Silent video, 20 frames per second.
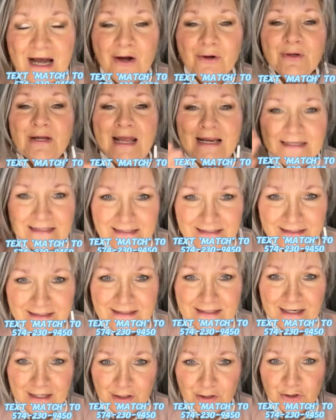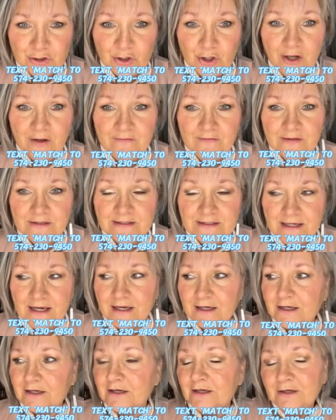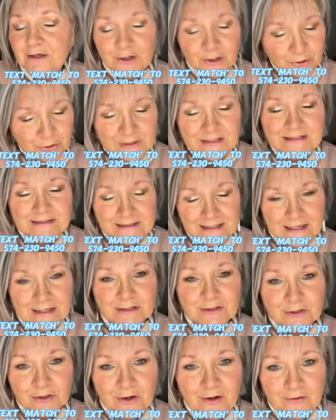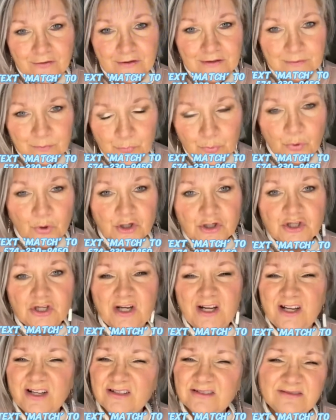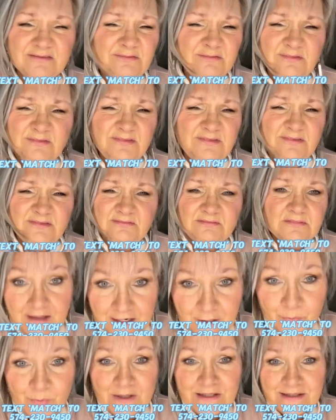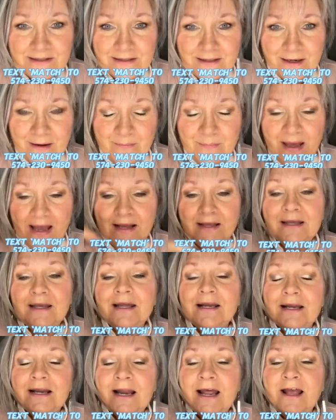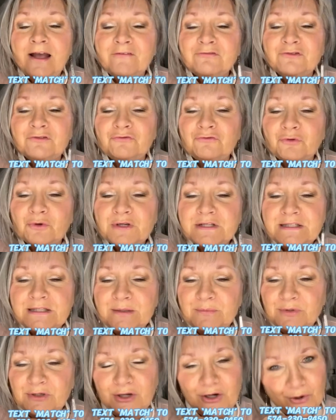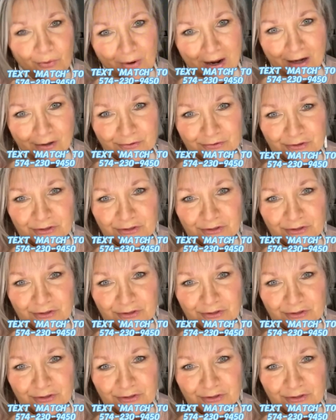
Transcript: out and he stands on the deck, or he stands on the porch, and he goes, and then he wants to come back in, and I have to force him to go